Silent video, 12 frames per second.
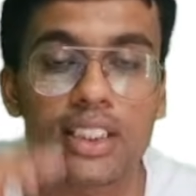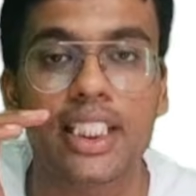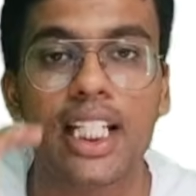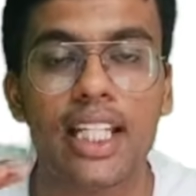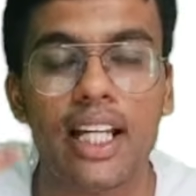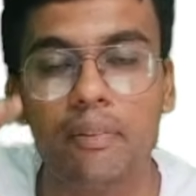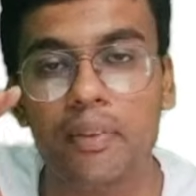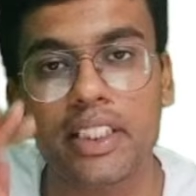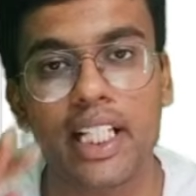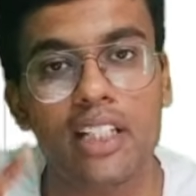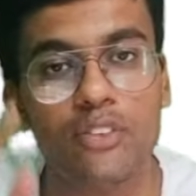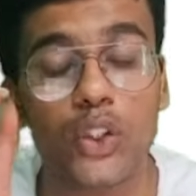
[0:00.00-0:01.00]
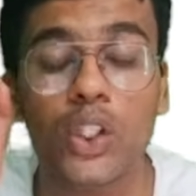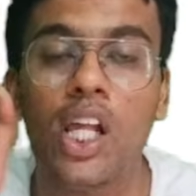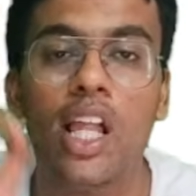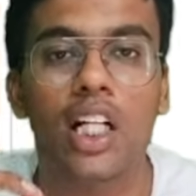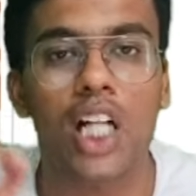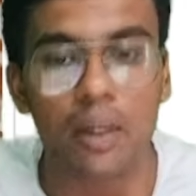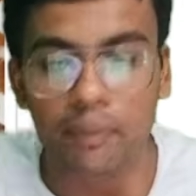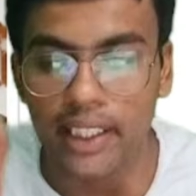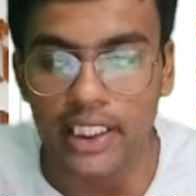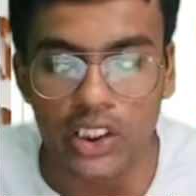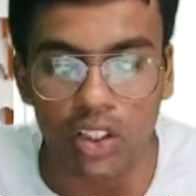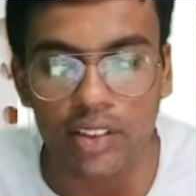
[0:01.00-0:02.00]
CIRP stands for Corporate
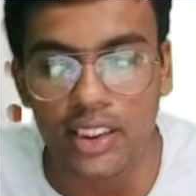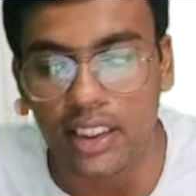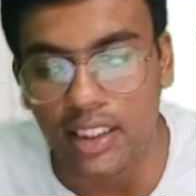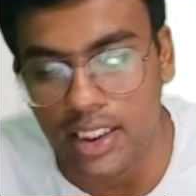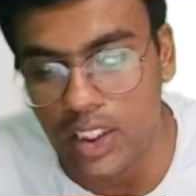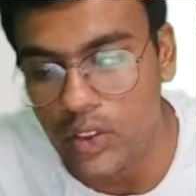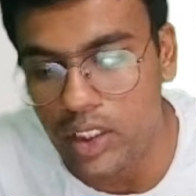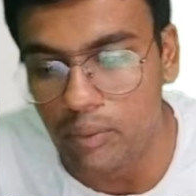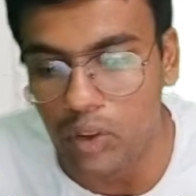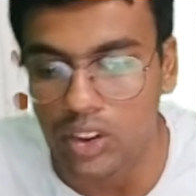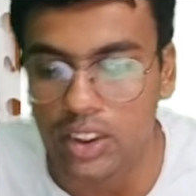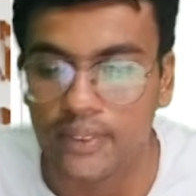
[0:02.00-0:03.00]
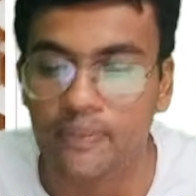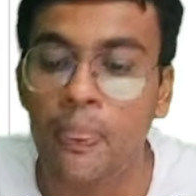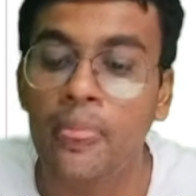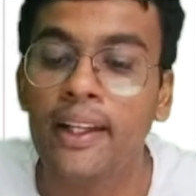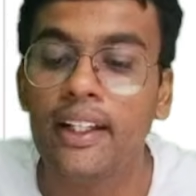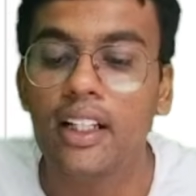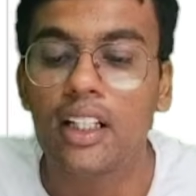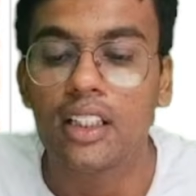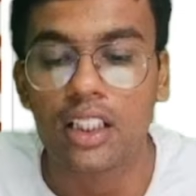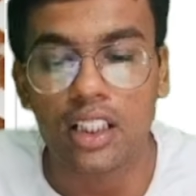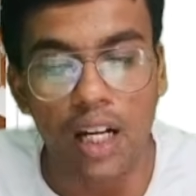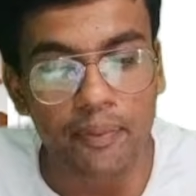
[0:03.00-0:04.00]
Insolvency and Resolution Process. The
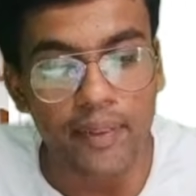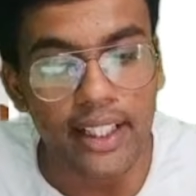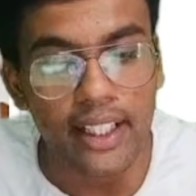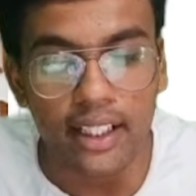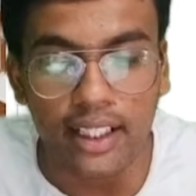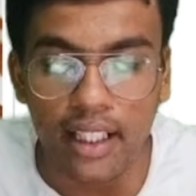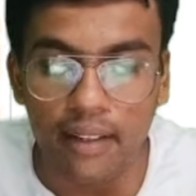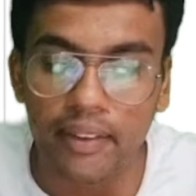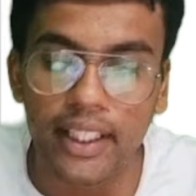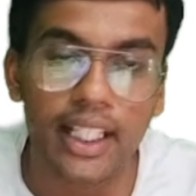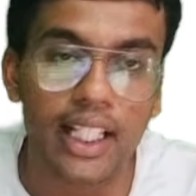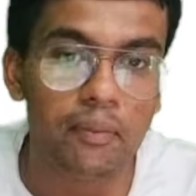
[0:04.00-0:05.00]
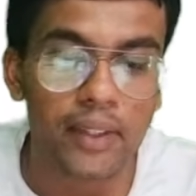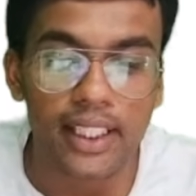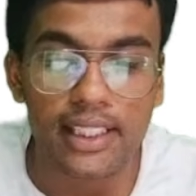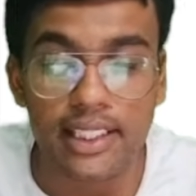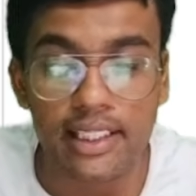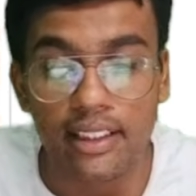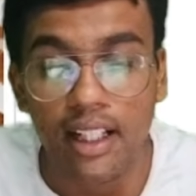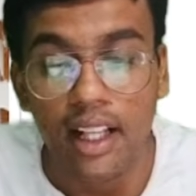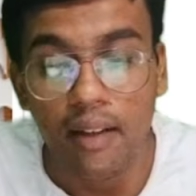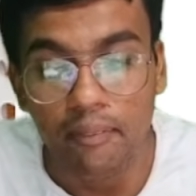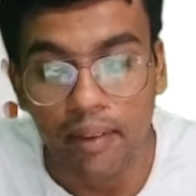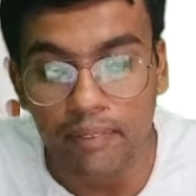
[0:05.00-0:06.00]
corporate debtor can make an application.
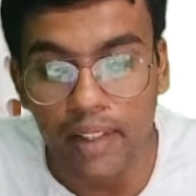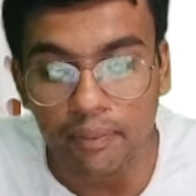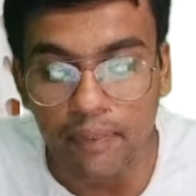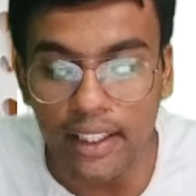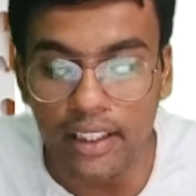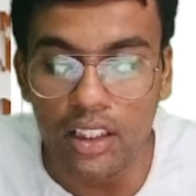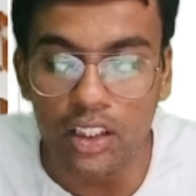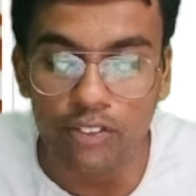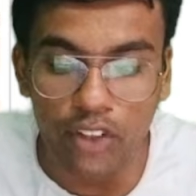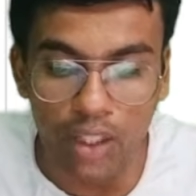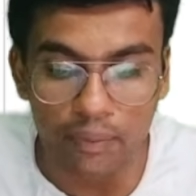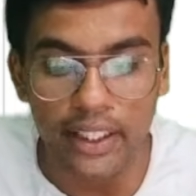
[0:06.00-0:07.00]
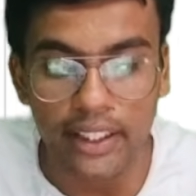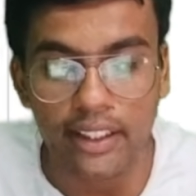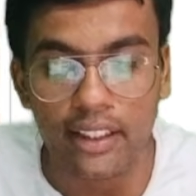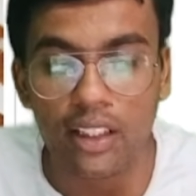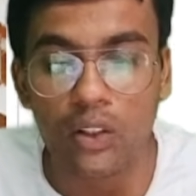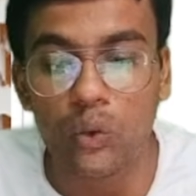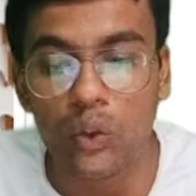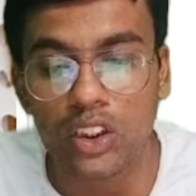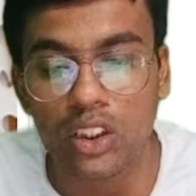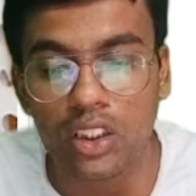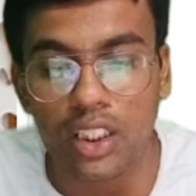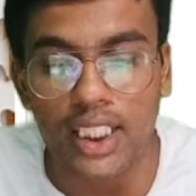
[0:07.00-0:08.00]
Member partner of corporate debtor who is
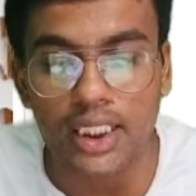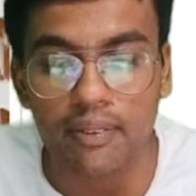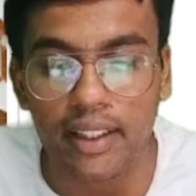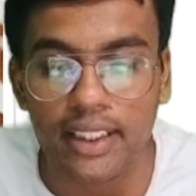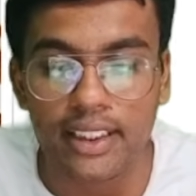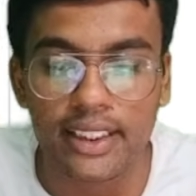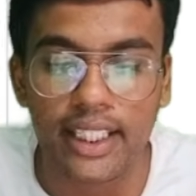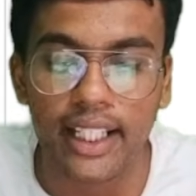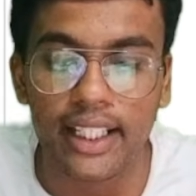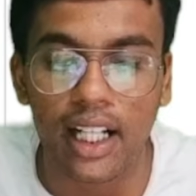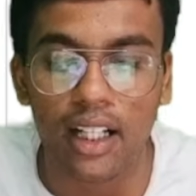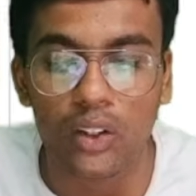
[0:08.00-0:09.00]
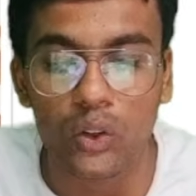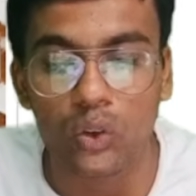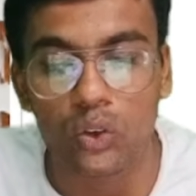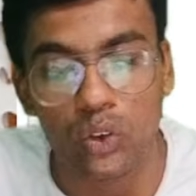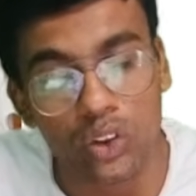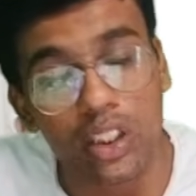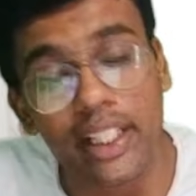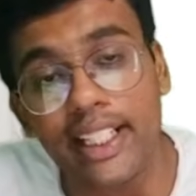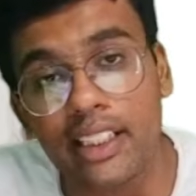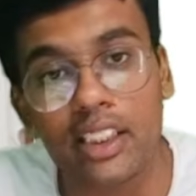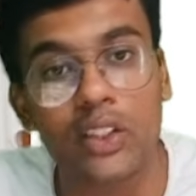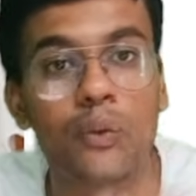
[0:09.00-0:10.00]
authorized by the CIRP,
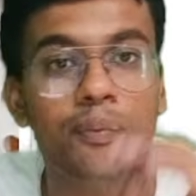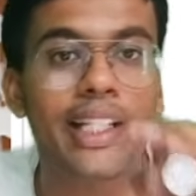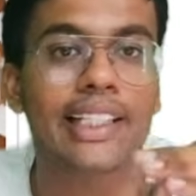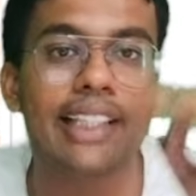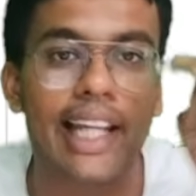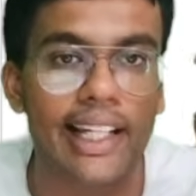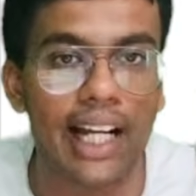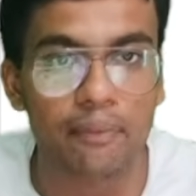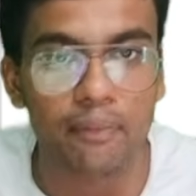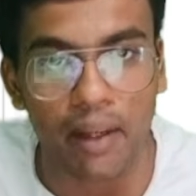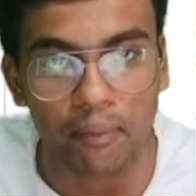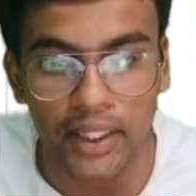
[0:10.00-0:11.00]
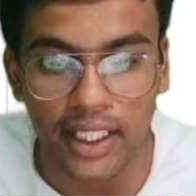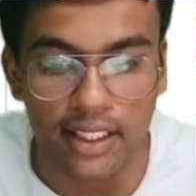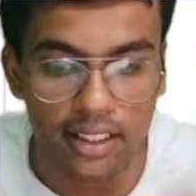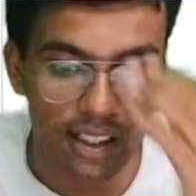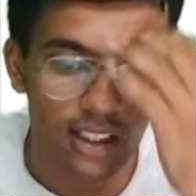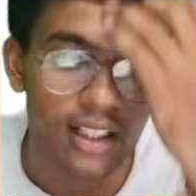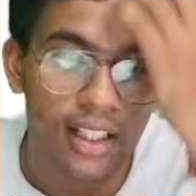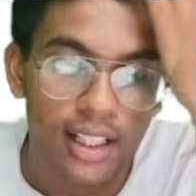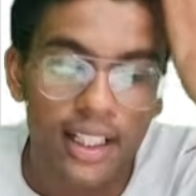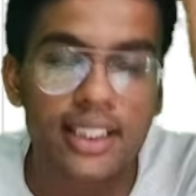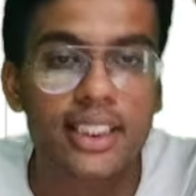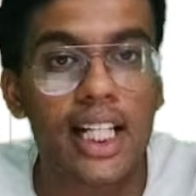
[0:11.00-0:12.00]
authorized to make CIRP application.
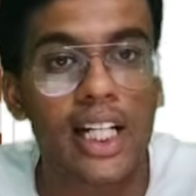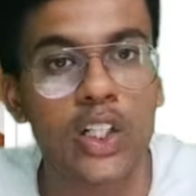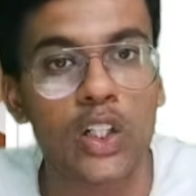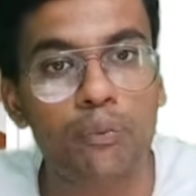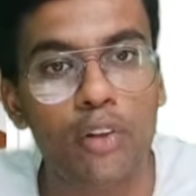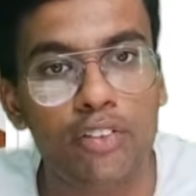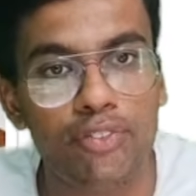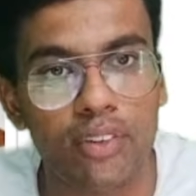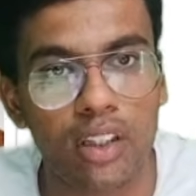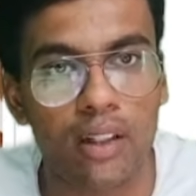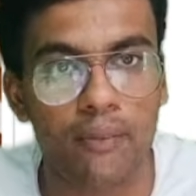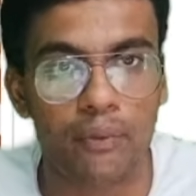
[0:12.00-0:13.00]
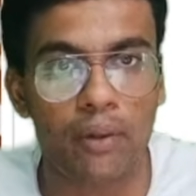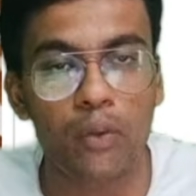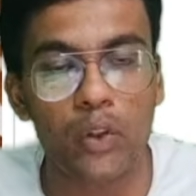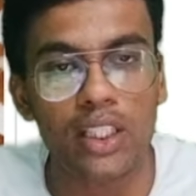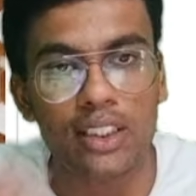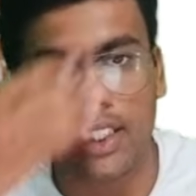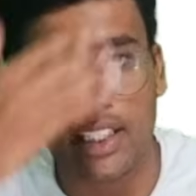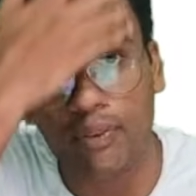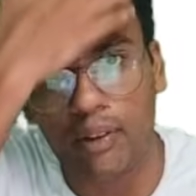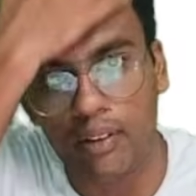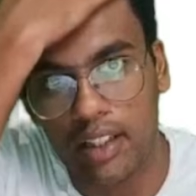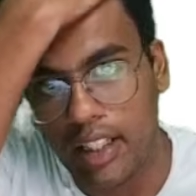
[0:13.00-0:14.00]
Let's say a group of promoters have
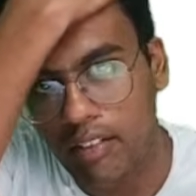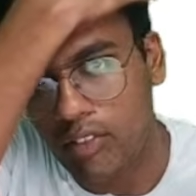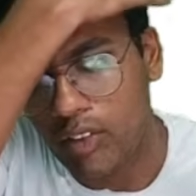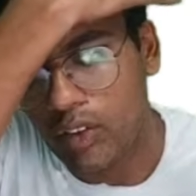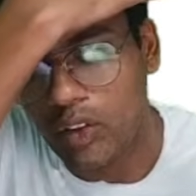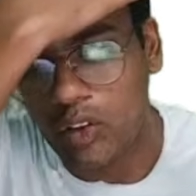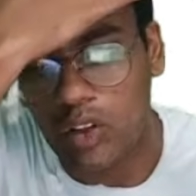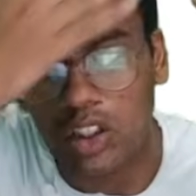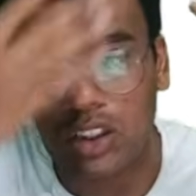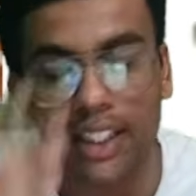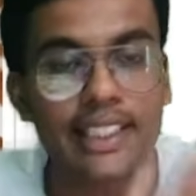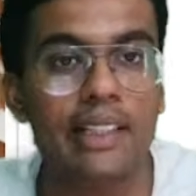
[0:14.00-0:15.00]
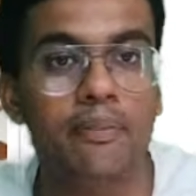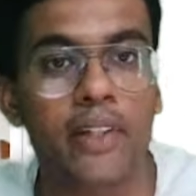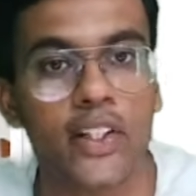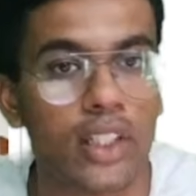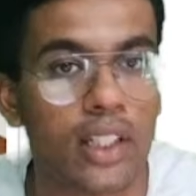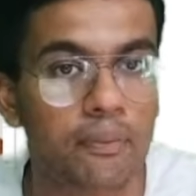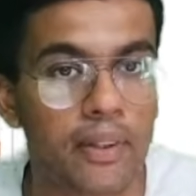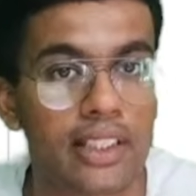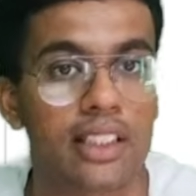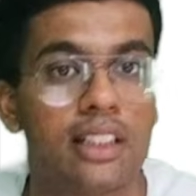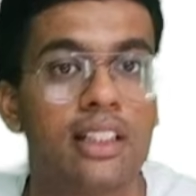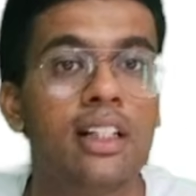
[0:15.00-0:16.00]
authorized a particular
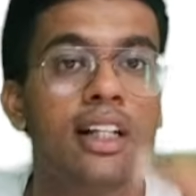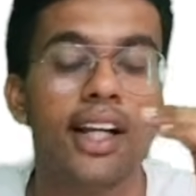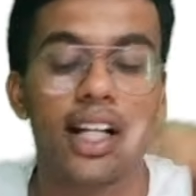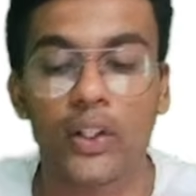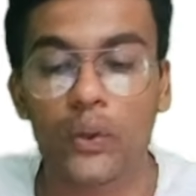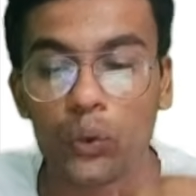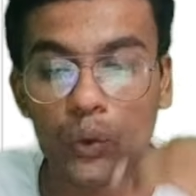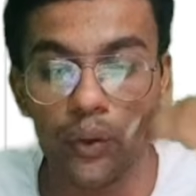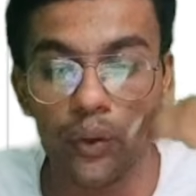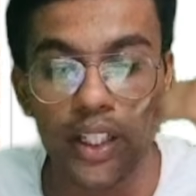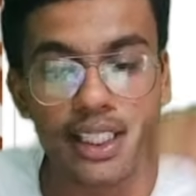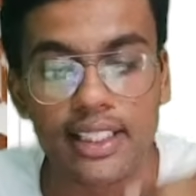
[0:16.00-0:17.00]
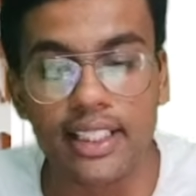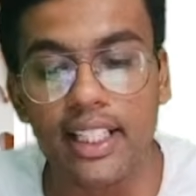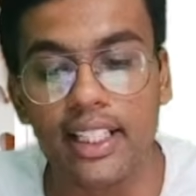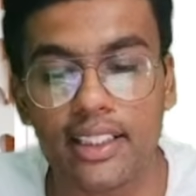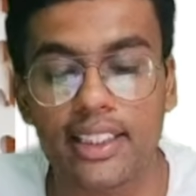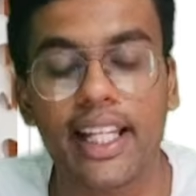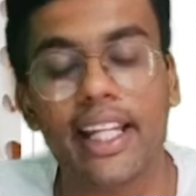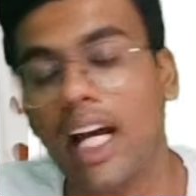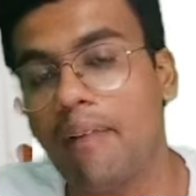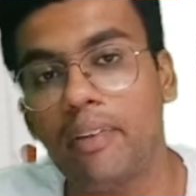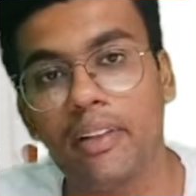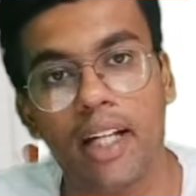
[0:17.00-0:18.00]
person to initiate
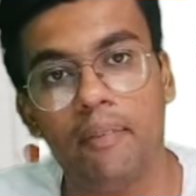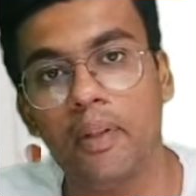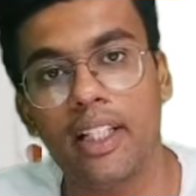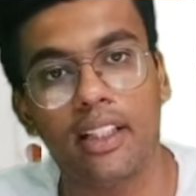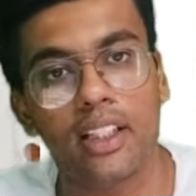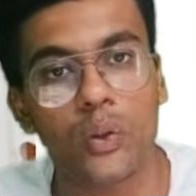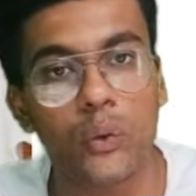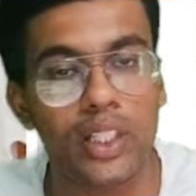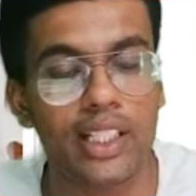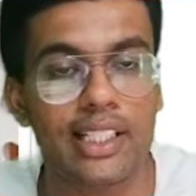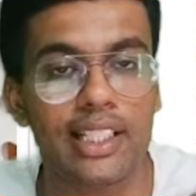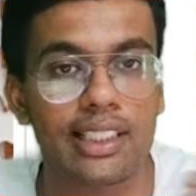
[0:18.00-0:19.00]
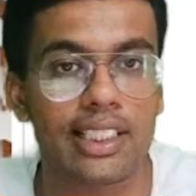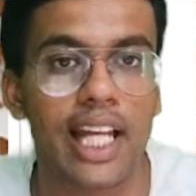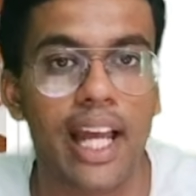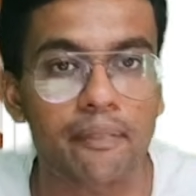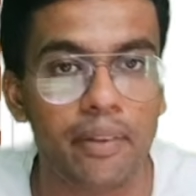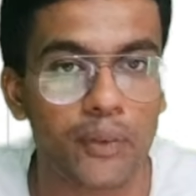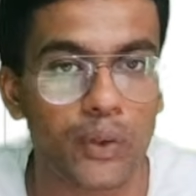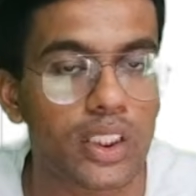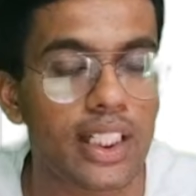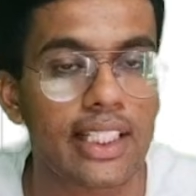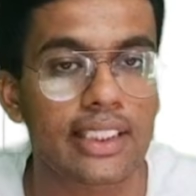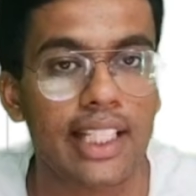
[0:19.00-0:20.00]
CIRP
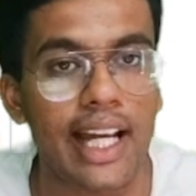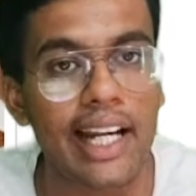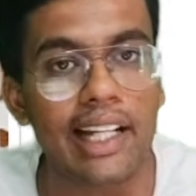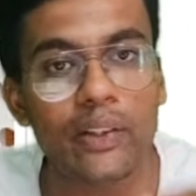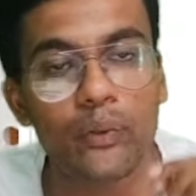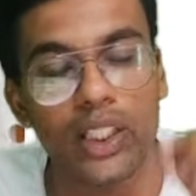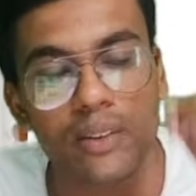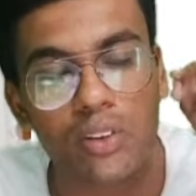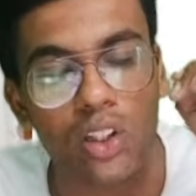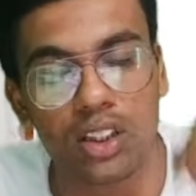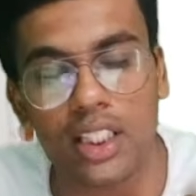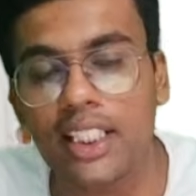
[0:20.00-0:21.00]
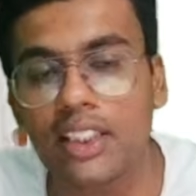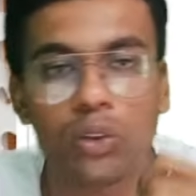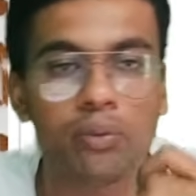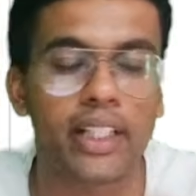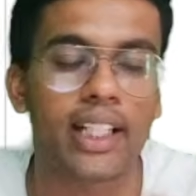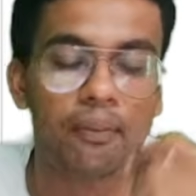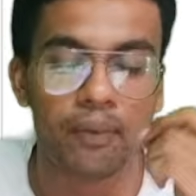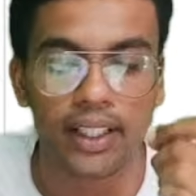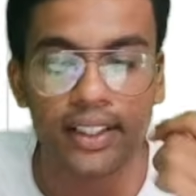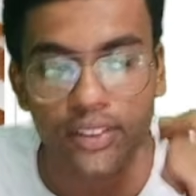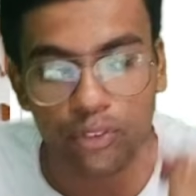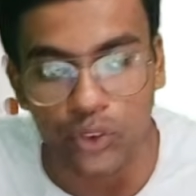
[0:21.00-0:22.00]
proceedings, and who has been authorized to make
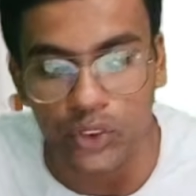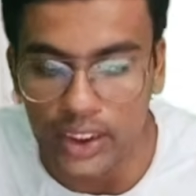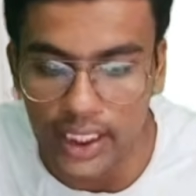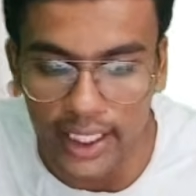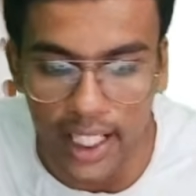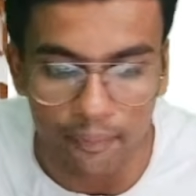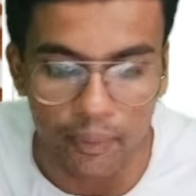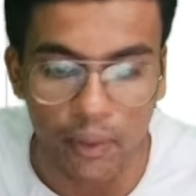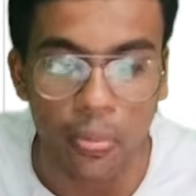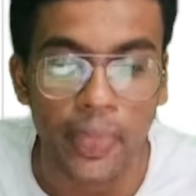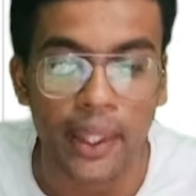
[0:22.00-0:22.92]
application for CIRP.